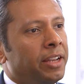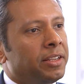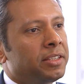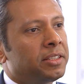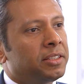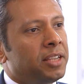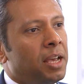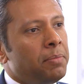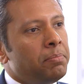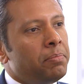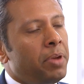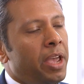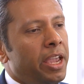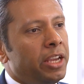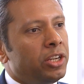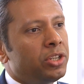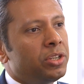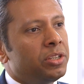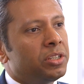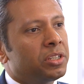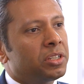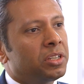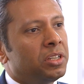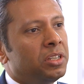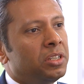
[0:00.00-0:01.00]
And some
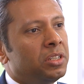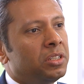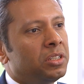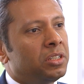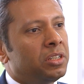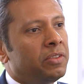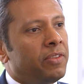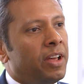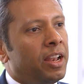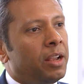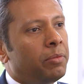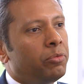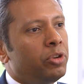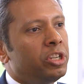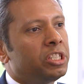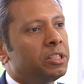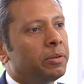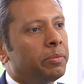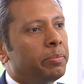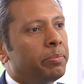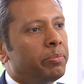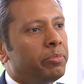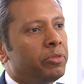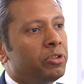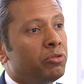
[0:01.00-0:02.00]
patients can develop
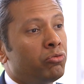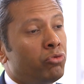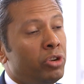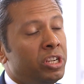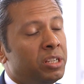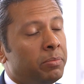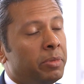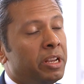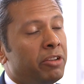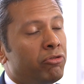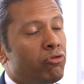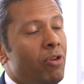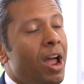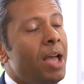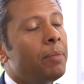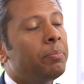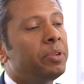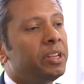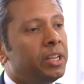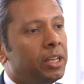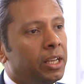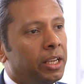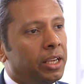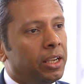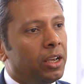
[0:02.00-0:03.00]
reasonably
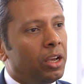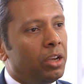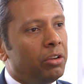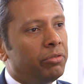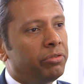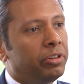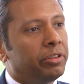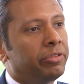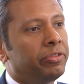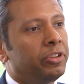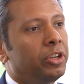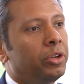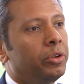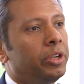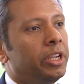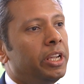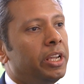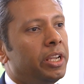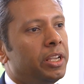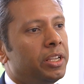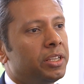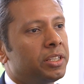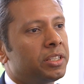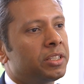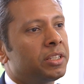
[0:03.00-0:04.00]
rapidly over a few
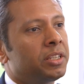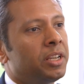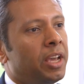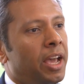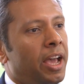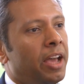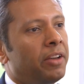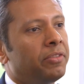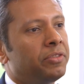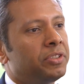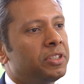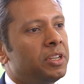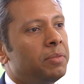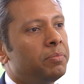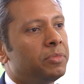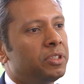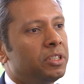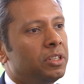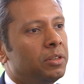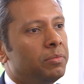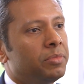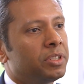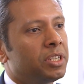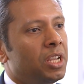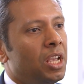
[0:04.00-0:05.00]
years to have
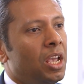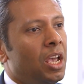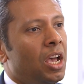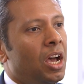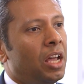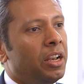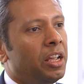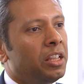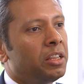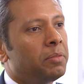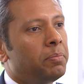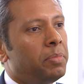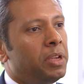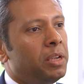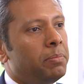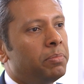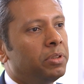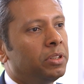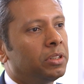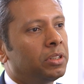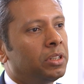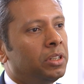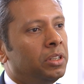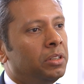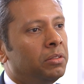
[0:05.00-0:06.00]
symptoms, and other
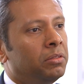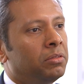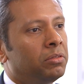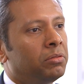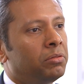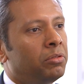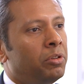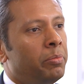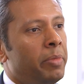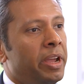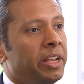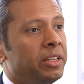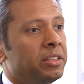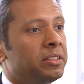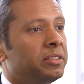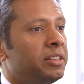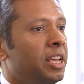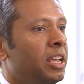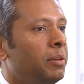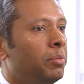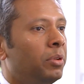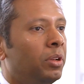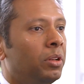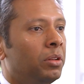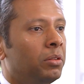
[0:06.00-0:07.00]
people can remain
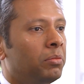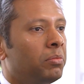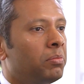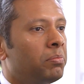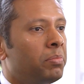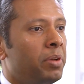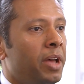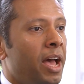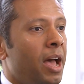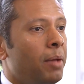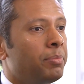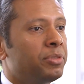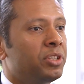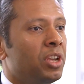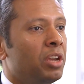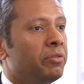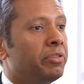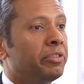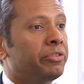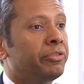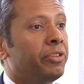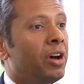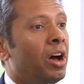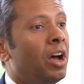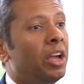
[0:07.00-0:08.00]
stable perhaps
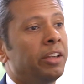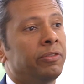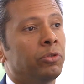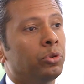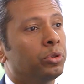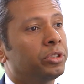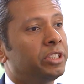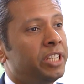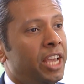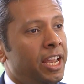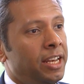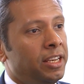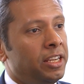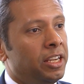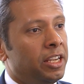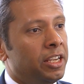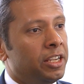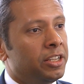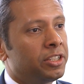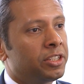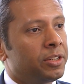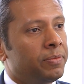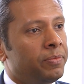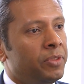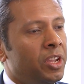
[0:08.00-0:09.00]
over 5 or 10
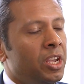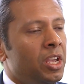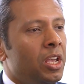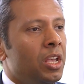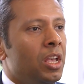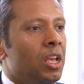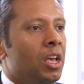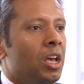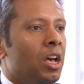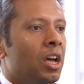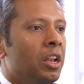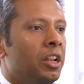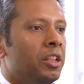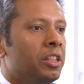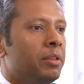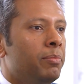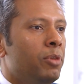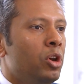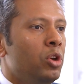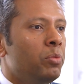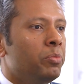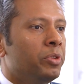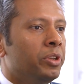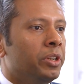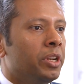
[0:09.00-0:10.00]
years. And at the
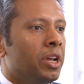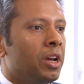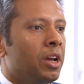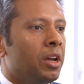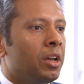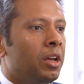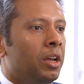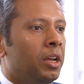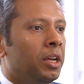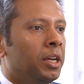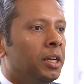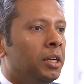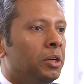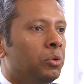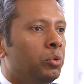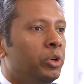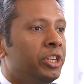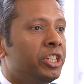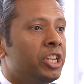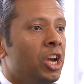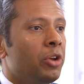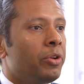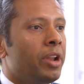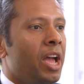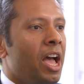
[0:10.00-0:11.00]
moment, we
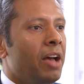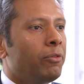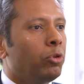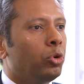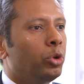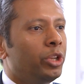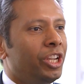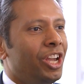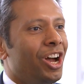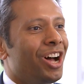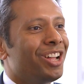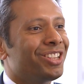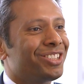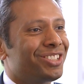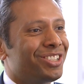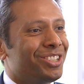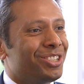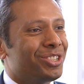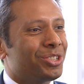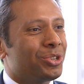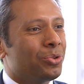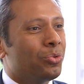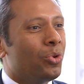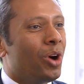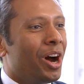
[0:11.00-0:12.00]
don't have all the
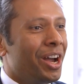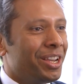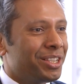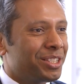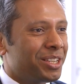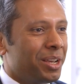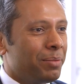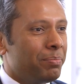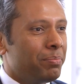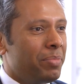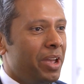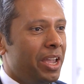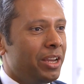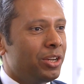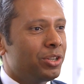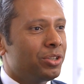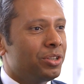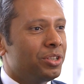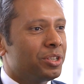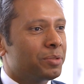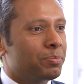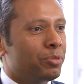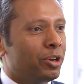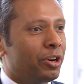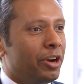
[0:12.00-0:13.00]
answers to why some
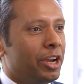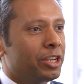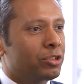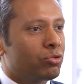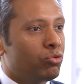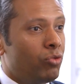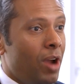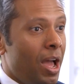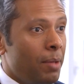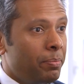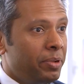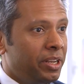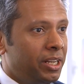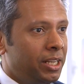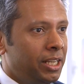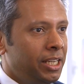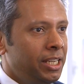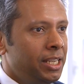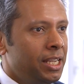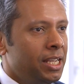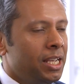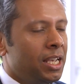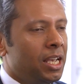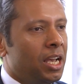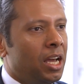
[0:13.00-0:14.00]
patients progress
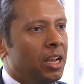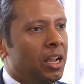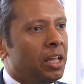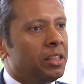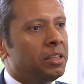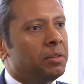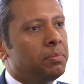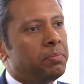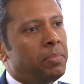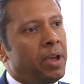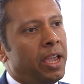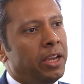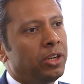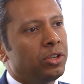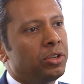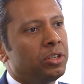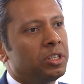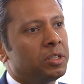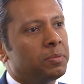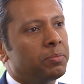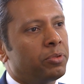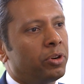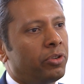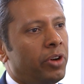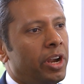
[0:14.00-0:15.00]
rapidly and other
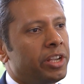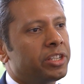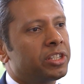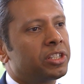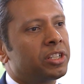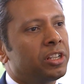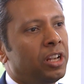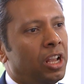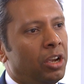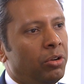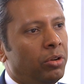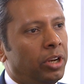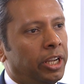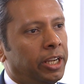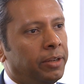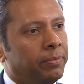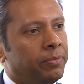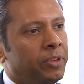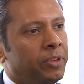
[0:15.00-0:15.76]
patients progress slowly.